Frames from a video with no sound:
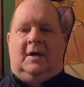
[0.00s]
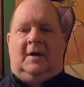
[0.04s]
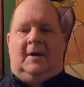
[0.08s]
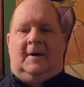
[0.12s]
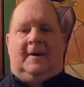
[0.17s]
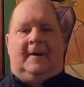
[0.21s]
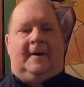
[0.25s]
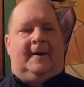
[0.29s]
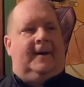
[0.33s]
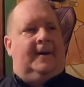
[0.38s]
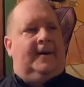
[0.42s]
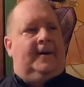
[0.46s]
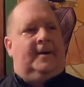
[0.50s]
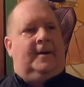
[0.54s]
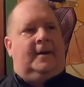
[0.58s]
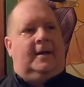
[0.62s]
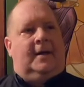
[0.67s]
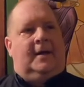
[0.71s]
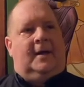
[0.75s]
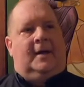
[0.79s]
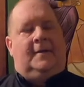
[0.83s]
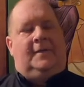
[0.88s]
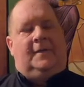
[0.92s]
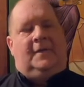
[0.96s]

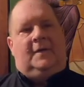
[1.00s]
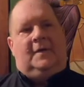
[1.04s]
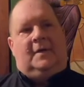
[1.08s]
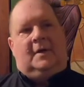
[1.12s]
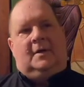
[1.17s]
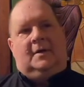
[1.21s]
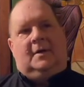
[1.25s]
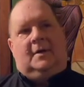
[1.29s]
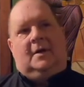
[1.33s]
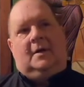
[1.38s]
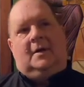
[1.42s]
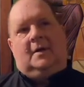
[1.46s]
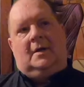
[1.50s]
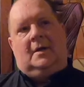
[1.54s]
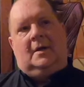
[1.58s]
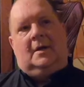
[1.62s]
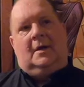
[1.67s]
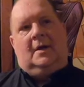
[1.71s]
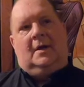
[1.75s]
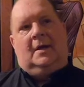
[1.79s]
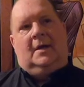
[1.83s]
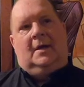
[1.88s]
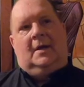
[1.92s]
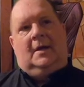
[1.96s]
And then
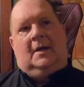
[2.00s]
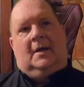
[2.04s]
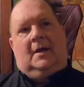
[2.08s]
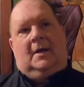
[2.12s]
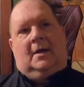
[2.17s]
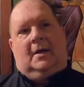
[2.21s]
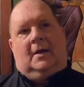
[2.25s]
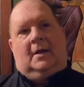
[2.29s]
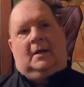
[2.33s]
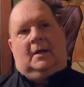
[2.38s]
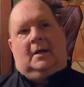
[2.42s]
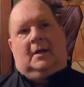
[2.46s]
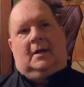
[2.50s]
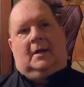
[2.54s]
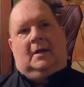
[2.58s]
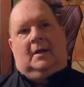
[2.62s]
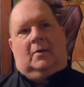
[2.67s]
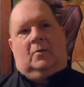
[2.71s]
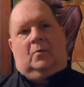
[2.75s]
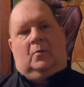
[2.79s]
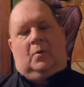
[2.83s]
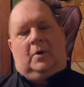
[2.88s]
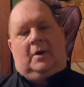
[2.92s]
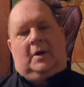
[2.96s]

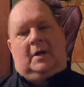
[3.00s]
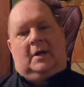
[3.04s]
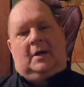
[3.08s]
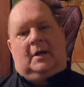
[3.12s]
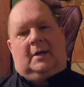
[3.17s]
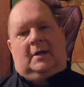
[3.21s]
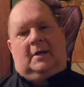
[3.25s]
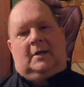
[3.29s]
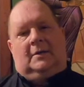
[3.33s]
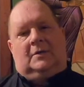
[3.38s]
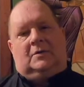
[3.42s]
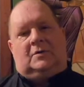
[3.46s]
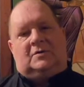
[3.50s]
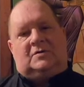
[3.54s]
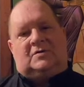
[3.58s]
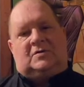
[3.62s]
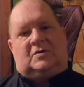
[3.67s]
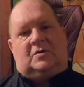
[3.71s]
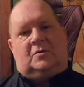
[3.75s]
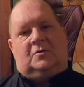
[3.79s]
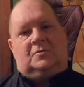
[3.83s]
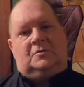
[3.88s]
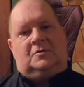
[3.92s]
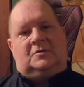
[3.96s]
when I
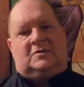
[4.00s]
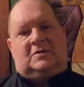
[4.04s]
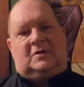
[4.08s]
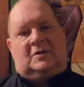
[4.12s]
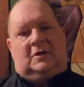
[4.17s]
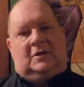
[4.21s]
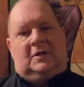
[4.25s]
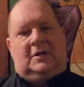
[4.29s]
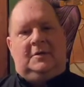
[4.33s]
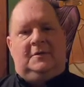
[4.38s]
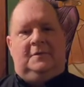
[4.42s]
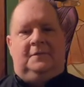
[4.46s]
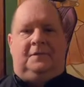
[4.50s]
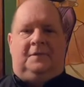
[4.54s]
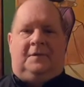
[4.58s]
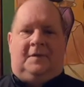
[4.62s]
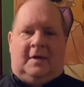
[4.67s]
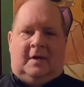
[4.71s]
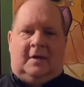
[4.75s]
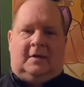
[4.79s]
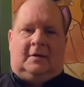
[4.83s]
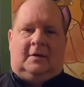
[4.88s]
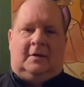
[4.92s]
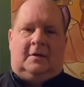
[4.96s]
discerned to leave
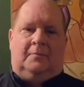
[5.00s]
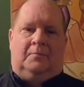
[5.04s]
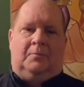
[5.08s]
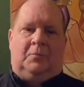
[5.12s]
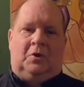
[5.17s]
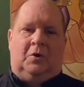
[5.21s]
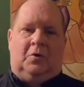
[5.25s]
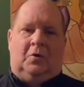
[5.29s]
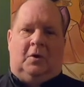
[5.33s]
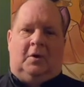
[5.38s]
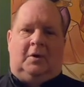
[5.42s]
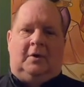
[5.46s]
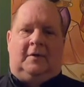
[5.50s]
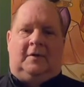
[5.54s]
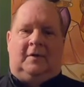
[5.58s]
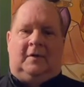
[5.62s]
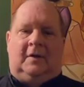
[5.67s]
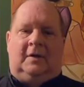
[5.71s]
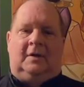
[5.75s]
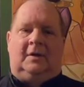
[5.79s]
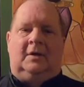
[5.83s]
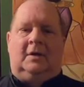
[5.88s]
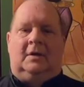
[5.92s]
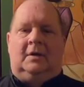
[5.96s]
that
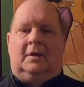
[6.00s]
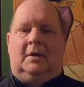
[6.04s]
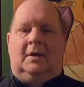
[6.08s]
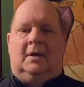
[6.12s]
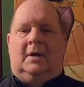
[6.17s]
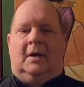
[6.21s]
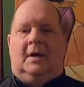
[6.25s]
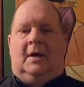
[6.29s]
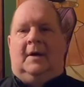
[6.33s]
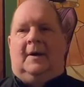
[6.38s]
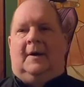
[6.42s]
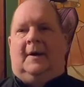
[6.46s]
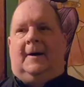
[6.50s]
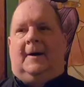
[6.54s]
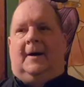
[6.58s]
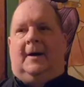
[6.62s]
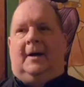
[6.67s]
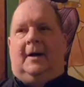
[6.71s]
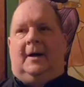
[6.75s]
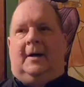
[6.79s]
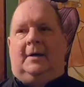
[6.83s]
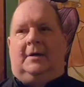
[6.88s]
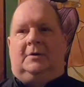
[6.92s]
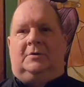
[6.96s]
community,
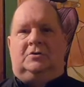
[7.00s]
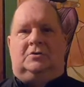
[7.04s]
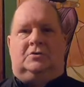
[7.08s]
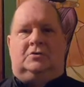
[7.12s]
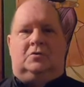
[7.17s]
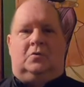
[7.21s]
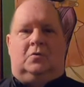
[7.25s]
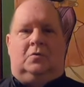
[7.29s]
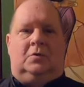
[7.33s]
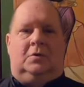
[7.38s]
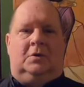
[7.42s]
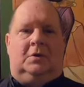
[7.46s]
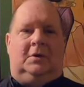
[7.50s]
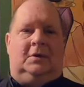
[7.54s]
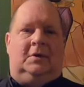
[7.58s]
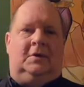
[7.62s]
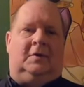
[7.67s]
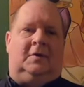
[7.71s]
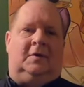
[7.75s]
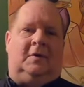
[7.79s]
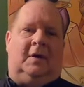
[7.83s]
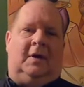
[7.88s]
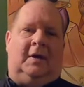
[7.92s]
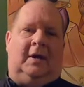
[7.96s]
I
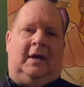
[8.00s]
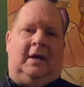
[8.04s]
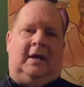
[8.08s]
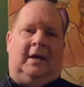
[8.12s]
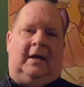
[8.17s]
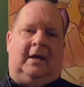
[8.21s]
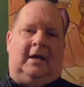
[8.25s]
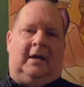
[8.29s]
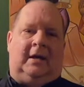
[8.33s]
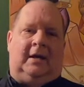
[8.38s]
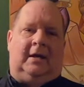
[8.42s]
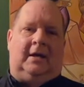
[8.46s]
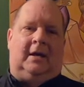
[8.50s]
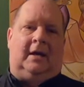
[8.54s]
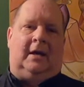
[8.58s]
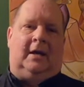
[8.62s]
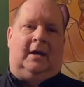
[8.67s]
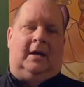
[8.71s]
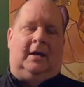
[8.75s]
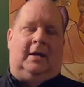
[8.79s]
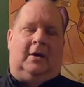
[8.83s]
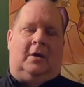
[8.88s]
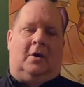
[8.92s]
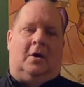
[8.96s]
joined
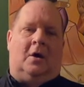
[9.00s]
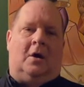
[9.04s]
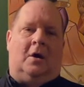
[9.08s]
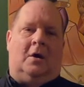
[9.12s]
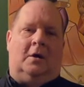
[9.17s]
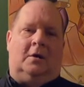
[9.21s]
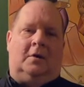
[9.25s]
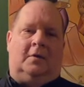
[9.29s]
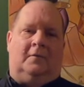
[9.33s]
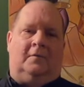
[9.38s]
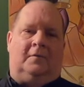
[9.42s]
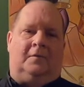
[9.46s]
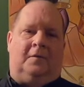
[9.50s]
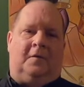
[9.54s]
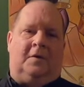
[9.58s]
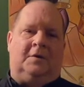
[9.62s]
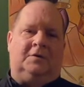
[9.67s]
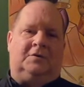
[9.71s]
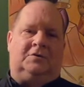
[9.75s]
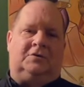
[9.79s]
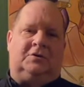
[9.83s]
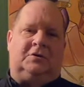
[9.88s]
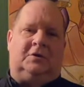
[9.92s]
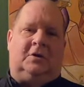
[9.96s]
an
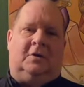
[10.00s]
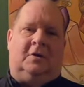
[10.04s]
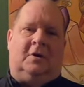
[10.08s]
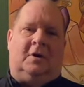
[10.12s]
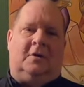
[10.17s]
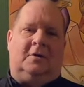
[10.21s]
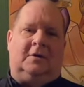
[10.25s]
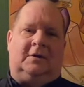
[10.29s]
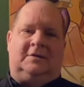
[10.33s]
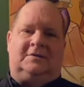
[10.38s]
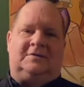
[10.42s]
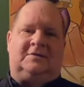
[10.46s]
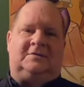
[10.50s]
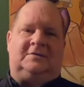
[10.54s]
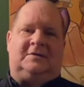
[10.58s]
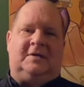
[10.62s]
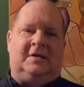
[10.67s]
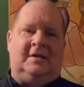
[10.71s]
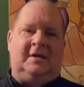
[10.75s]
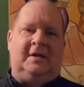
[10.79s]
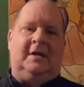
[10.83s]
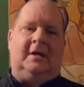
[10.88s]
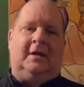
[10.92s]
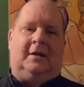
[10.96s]
French
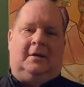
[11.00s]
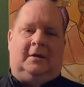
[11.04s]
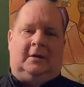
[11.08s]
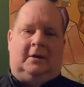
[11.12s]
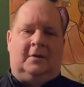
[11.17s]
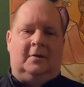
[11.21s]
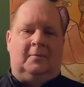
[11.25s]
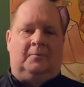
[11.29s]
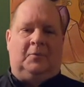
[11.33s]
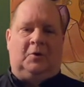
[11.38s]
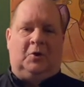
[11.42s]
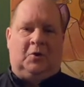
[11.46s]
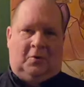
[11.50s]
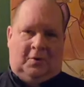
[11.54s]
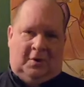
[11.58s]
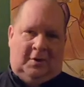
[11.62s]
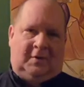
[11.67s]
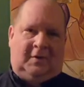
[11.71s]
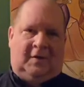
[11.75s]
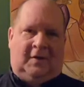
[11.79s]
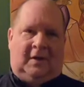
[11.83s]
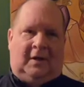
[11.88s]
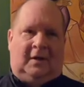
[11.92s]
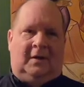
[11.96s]
Augustinian
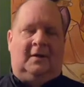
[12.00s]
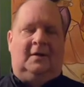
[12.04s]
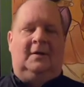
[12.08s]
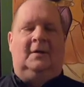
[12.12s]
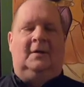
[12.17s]
community,